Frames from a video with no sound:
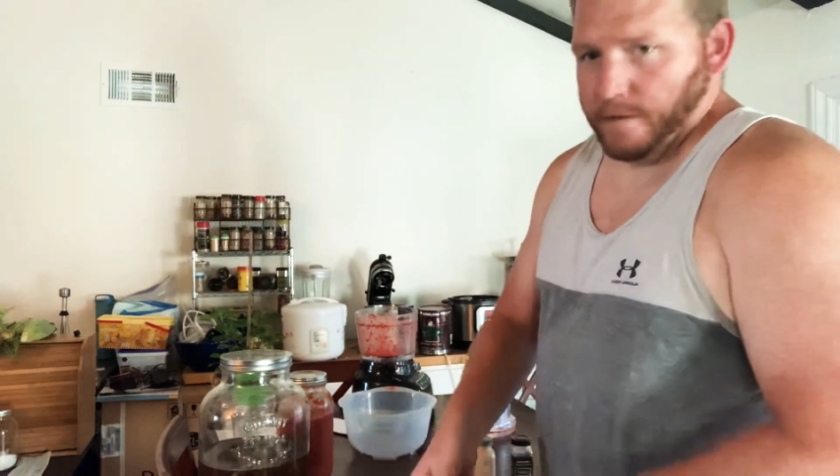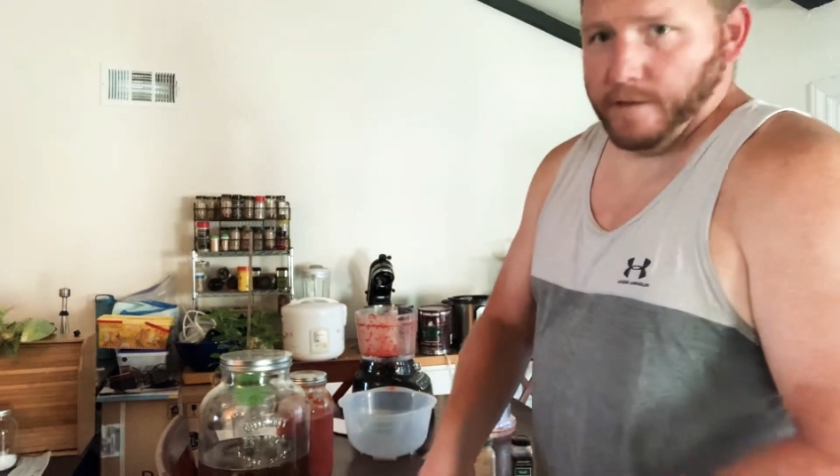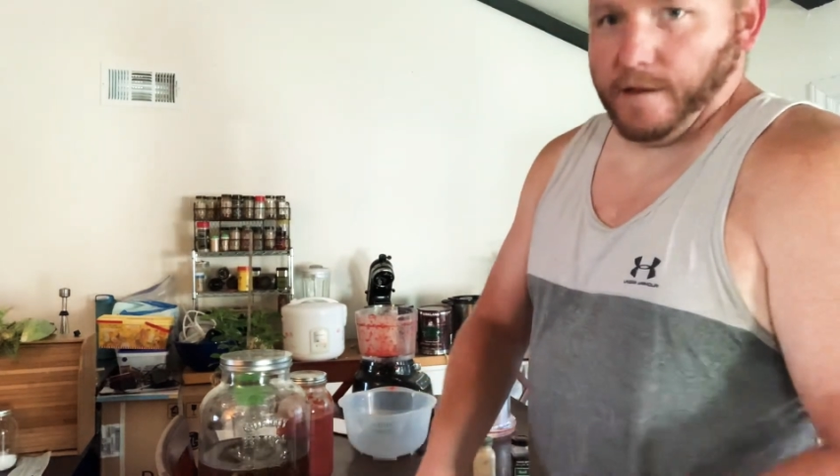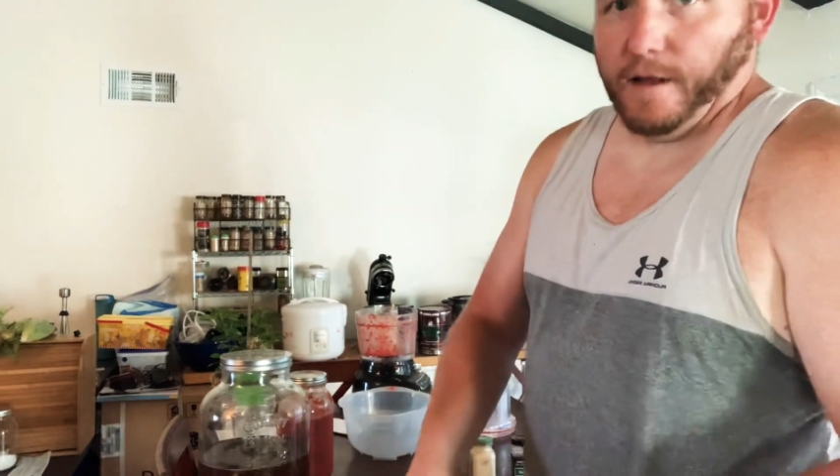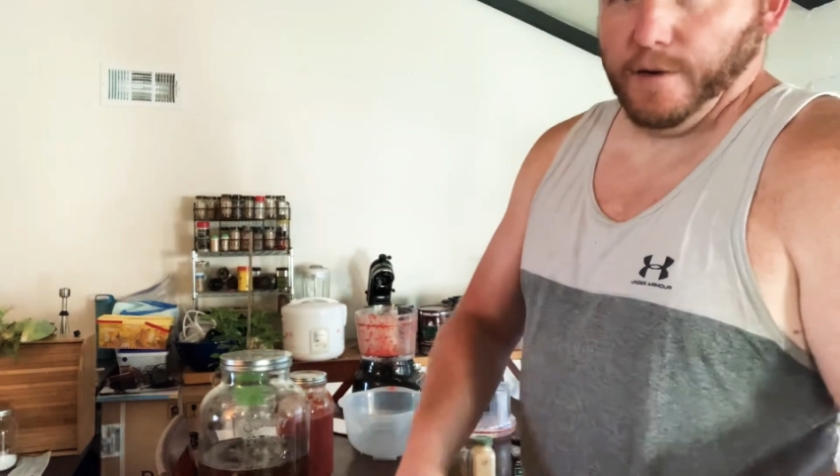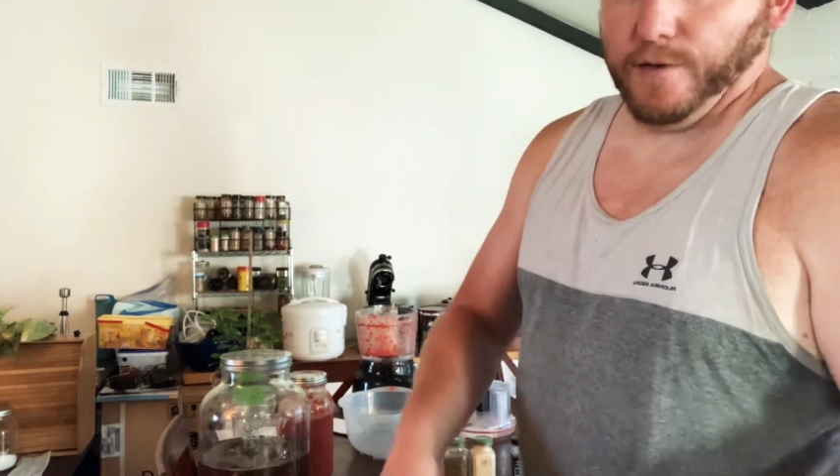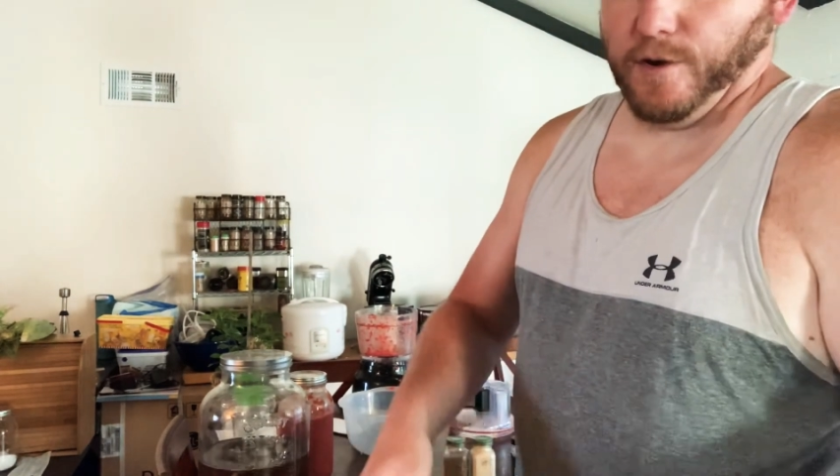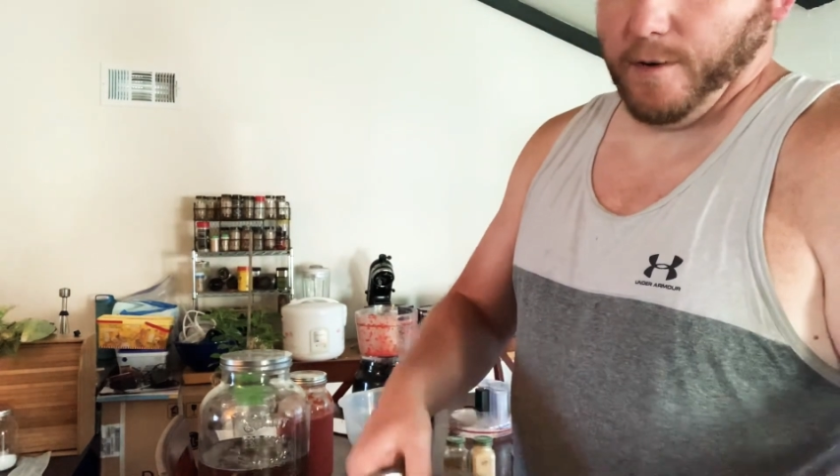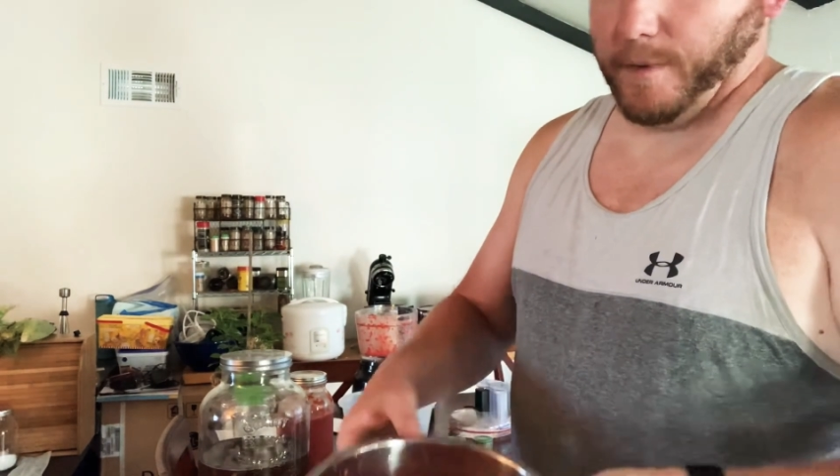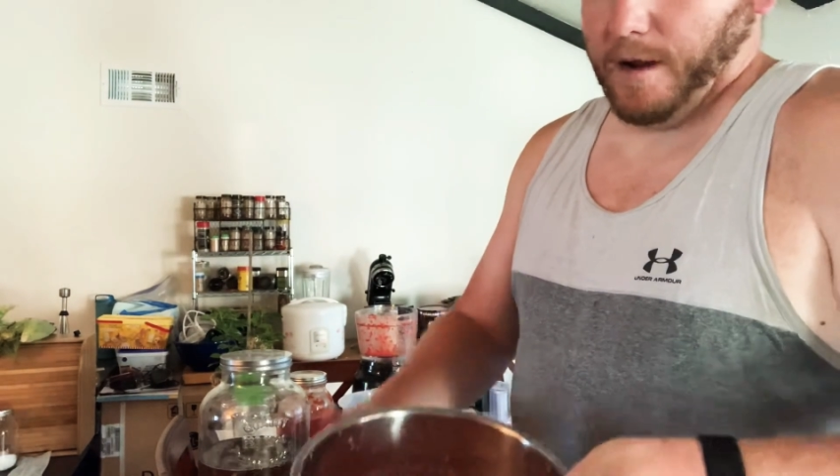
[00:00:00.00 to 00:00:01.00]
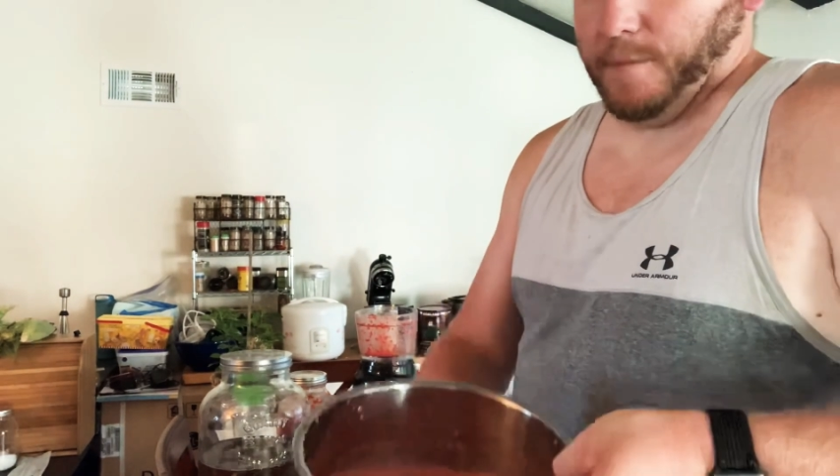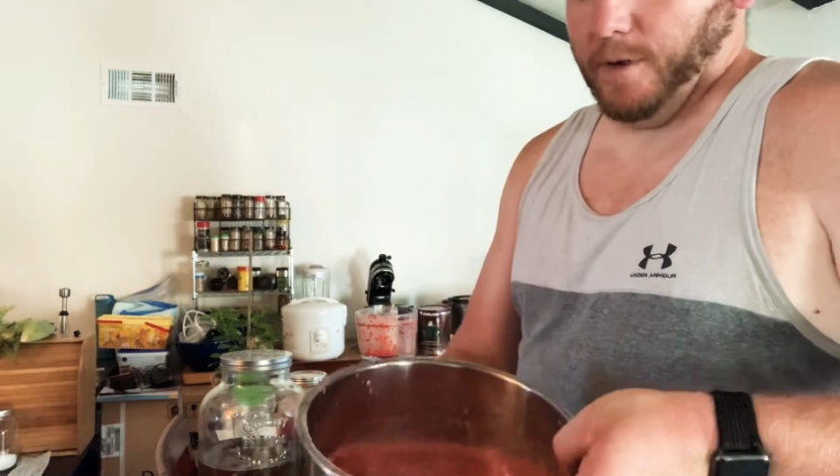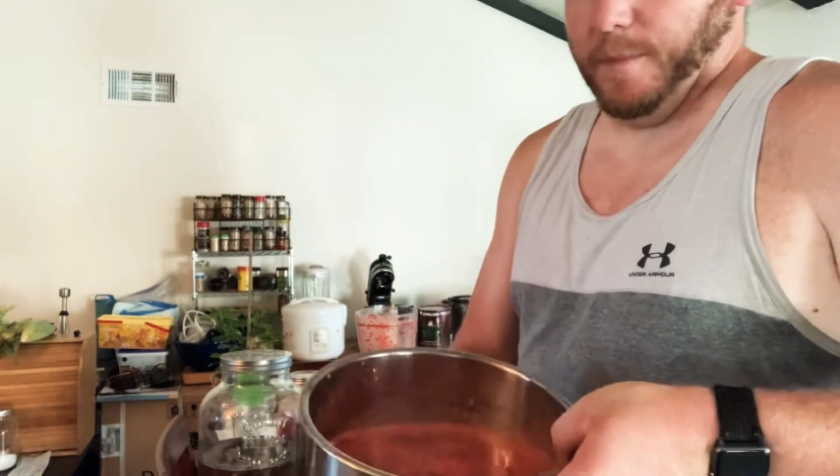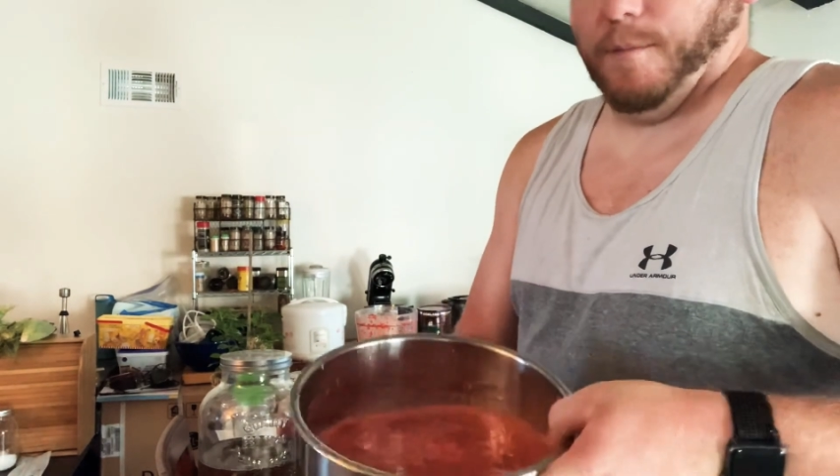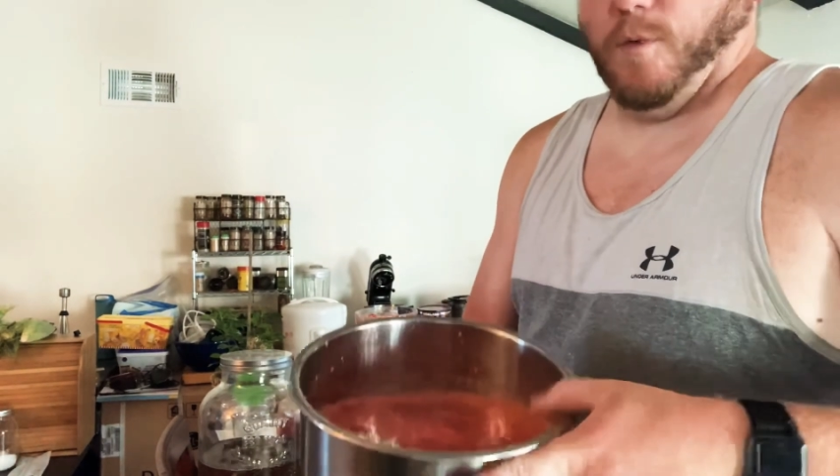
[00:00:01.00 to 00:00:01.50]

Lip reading: the color is starting to become a little bit